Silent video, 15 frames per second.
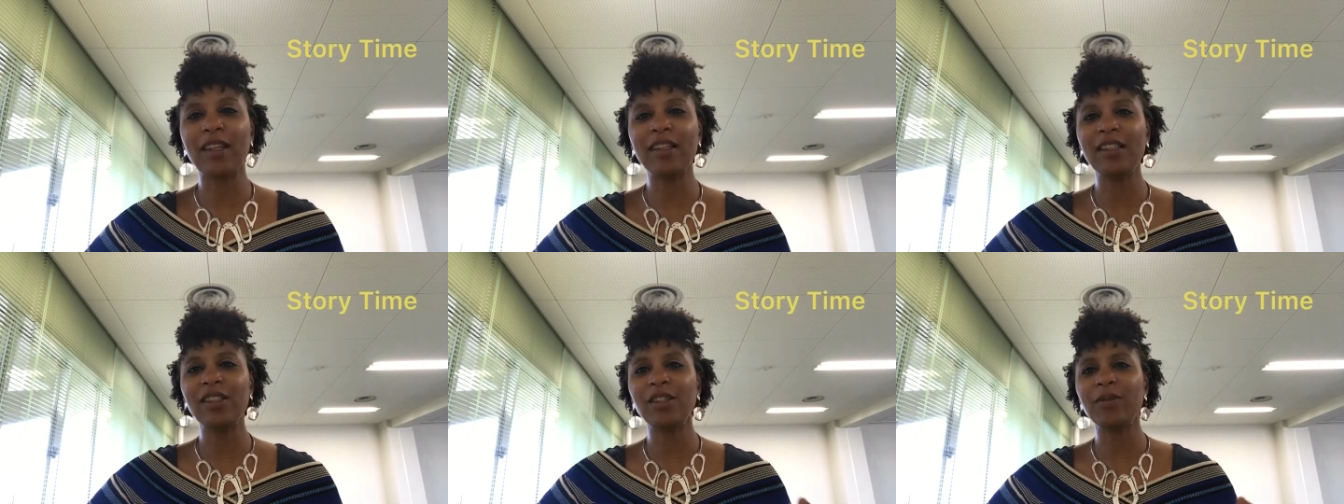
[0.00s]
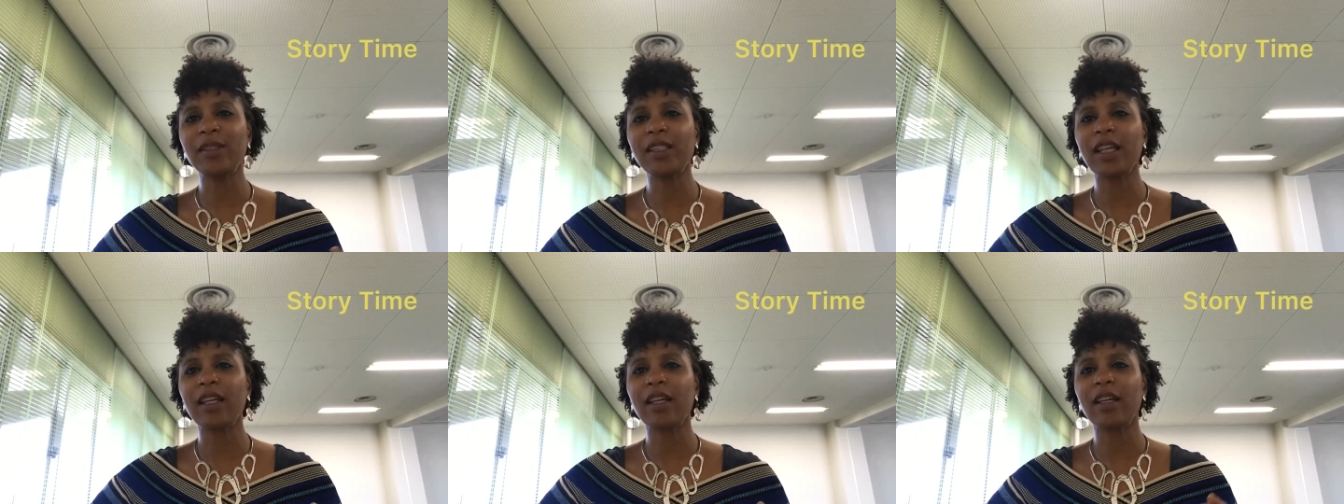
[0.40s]
And then she
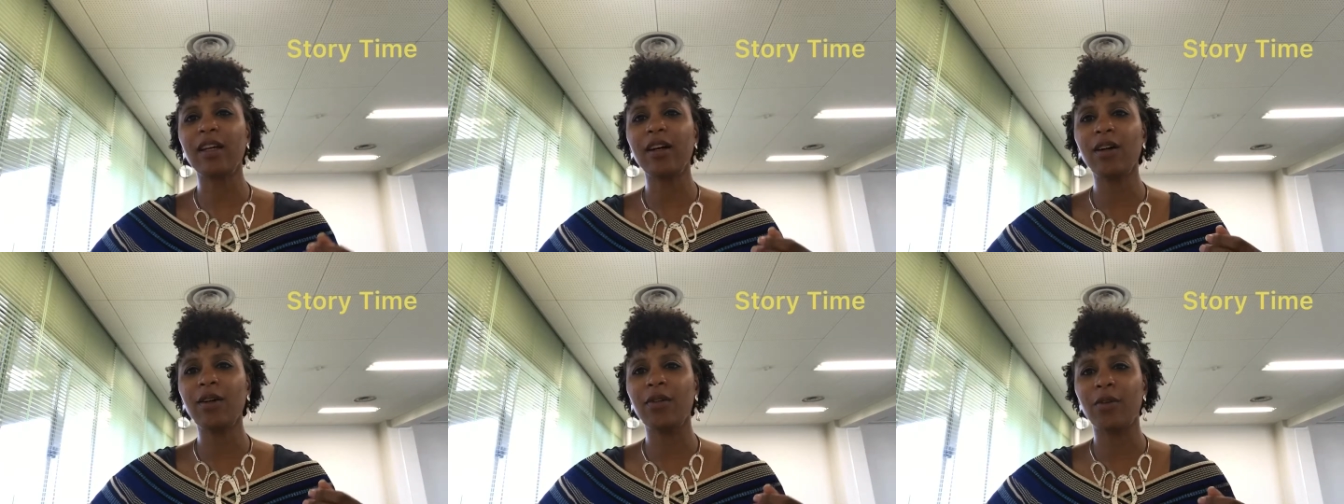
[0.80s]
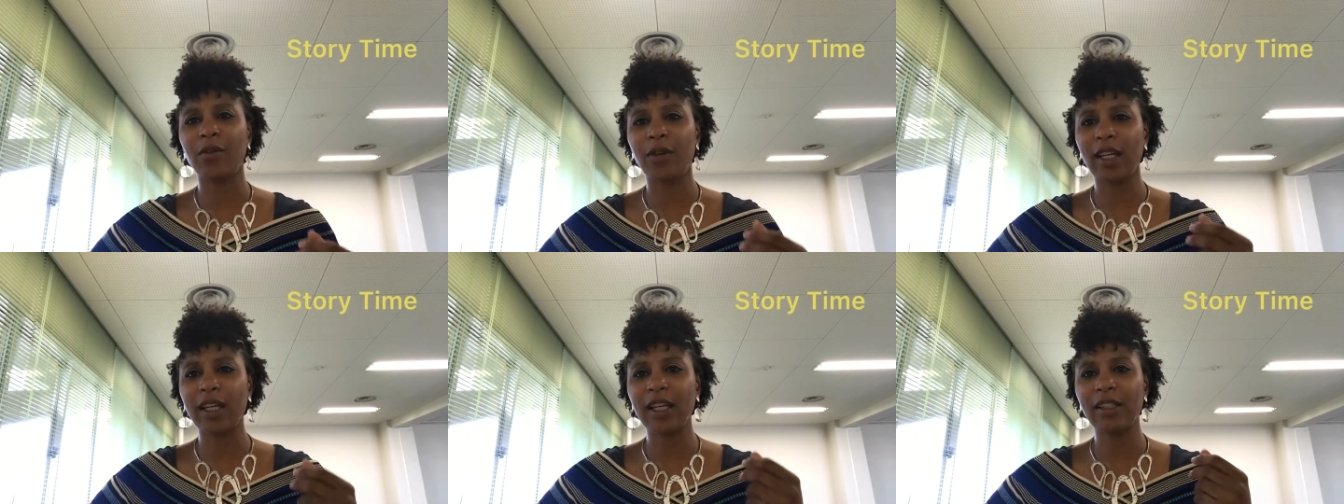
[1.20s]
was like, oh,
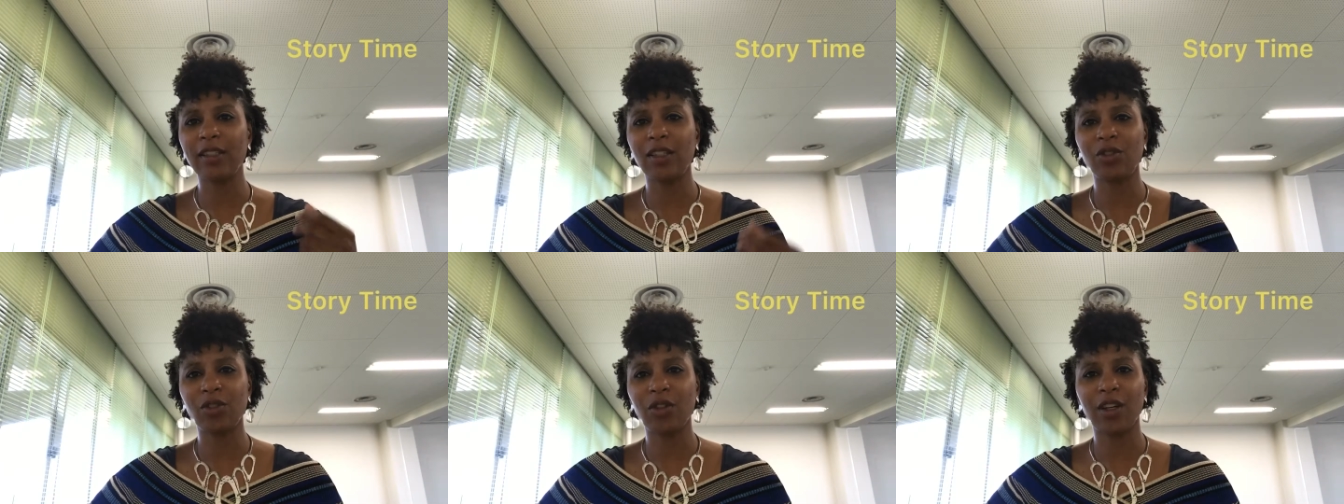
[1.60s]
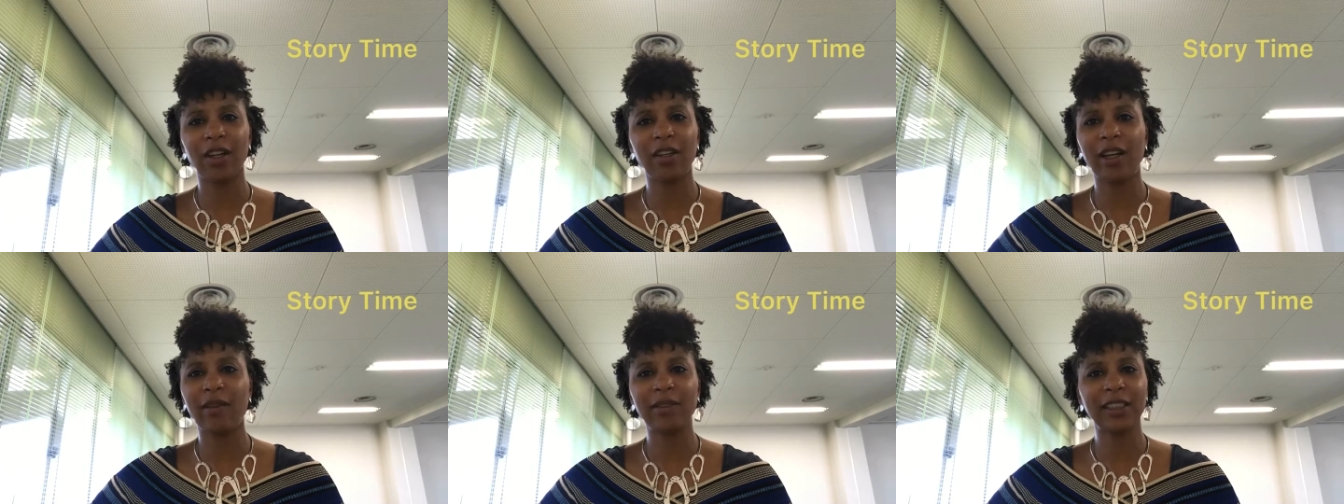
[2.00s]
can I touch your hair?
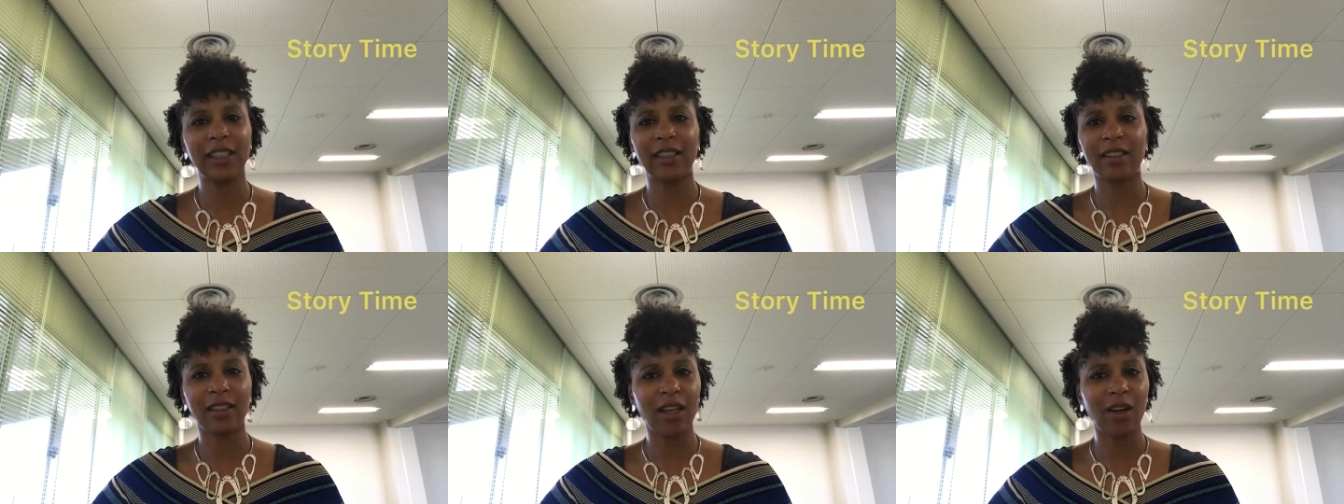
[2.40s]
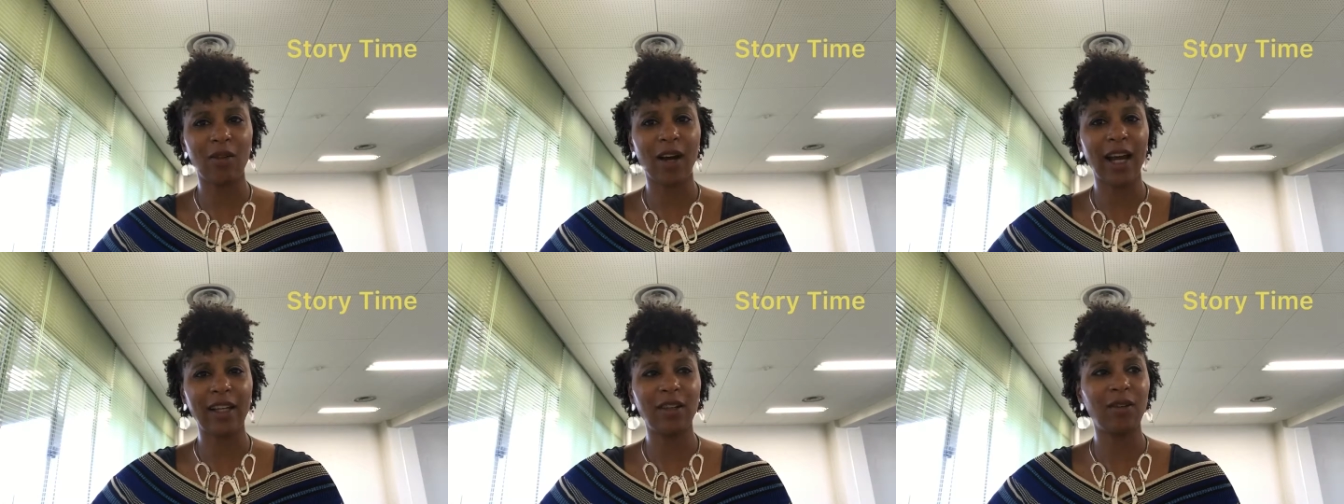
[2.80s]
And I was like, no,
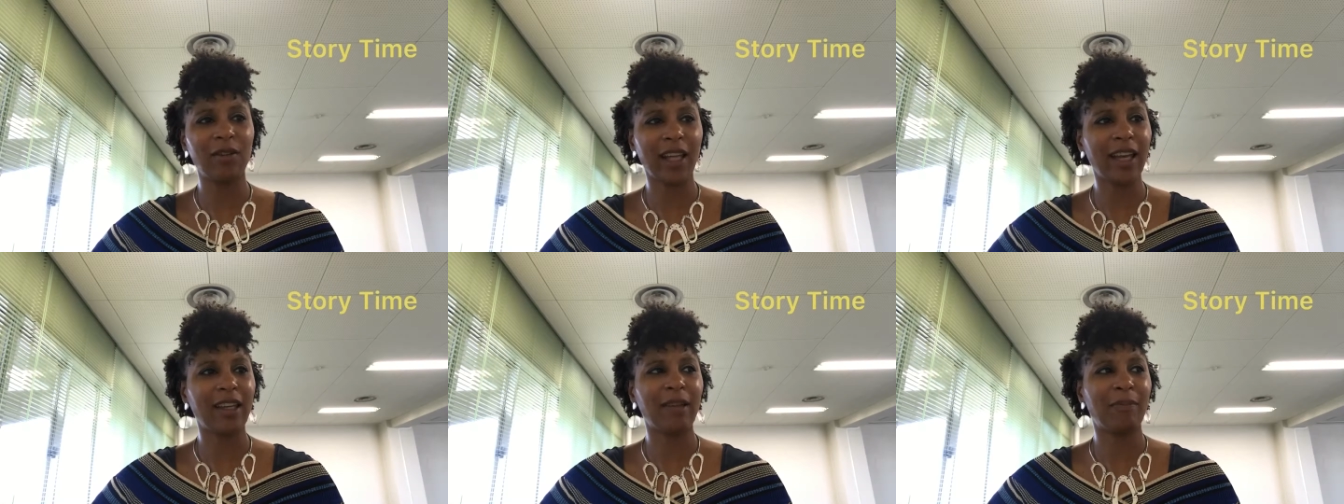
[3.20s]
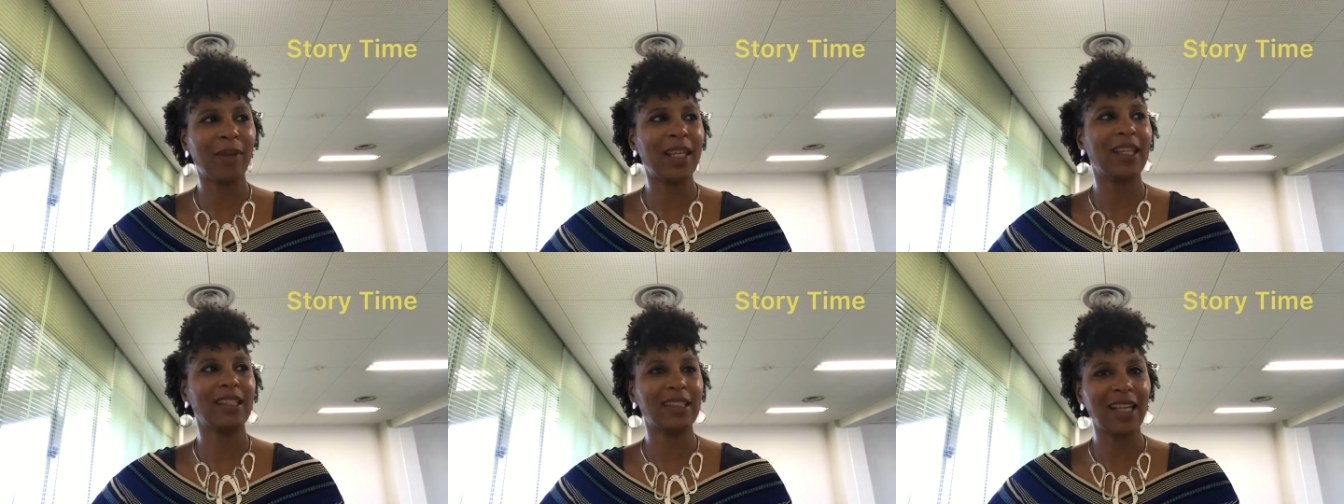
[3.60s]
I don't like
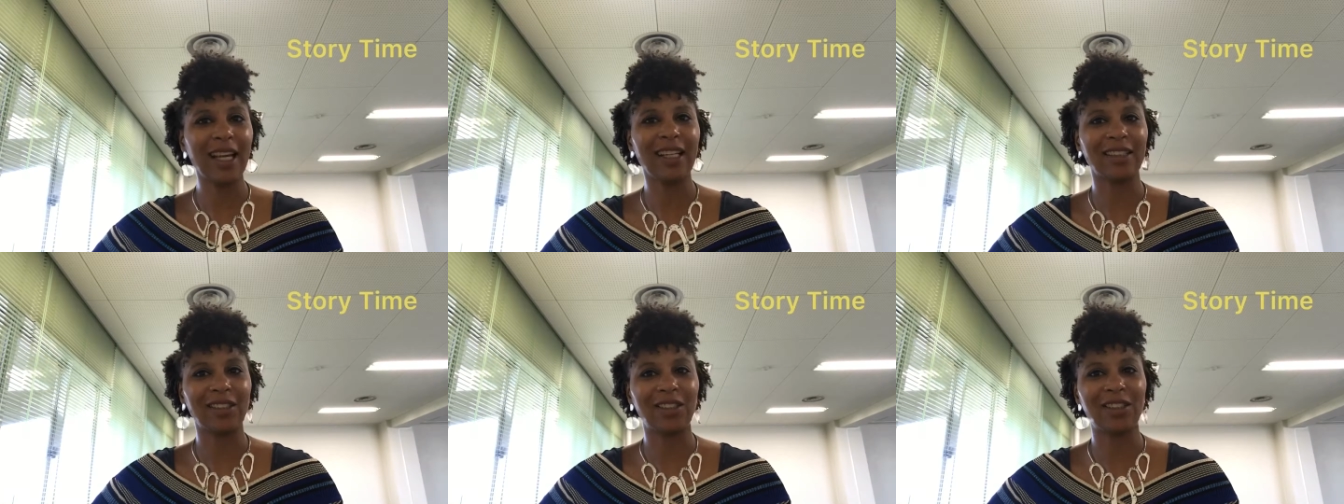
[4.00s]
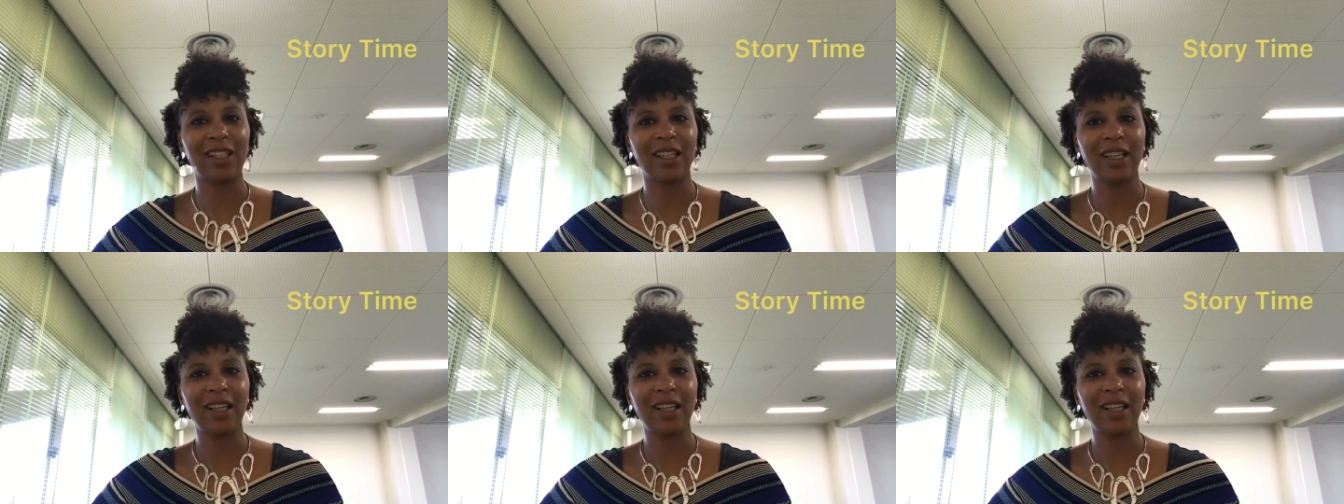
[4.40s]
being touched.